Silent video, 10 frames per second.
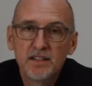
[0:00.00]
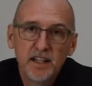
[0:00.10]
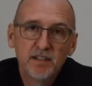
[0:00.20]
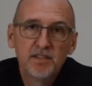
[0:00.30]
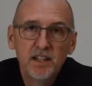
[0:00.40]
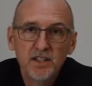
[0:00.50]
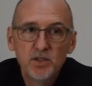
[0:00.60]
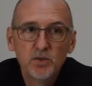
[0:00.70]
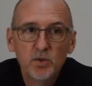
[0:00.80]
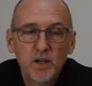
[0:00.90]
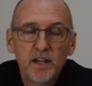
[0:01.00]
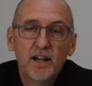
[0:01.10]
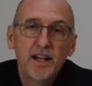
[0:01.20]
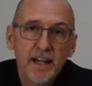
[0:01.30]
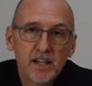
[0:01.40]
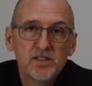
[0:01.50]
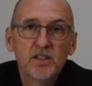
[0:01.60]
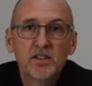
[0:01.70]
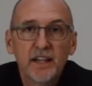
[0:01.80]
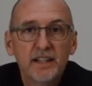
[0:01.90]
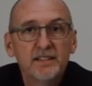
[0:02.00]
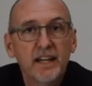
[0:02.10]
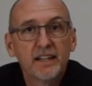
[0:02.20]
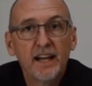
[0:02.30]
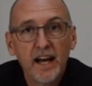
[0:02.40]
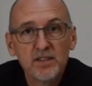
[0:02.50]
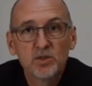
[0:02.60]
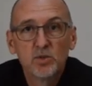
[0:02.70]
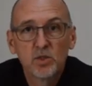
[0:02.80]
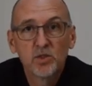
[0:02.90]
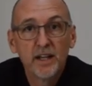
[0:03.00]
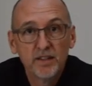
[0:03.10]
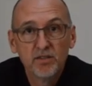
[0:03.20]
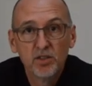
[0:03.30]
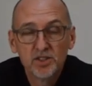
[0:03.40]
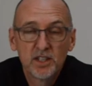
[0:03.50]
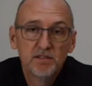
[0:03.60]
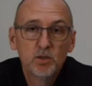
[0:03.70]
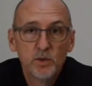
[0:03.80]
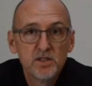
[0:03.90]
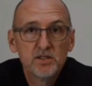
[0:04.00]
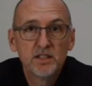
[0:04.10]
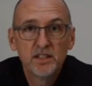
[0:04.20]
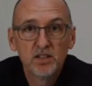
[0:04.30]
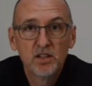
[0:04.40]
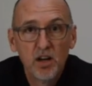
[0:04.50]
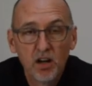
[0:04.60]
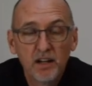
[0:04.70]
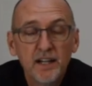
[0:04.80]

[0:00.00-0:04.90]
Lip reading: And then if they do, next year they can take the high school credit version of it, which is a year long.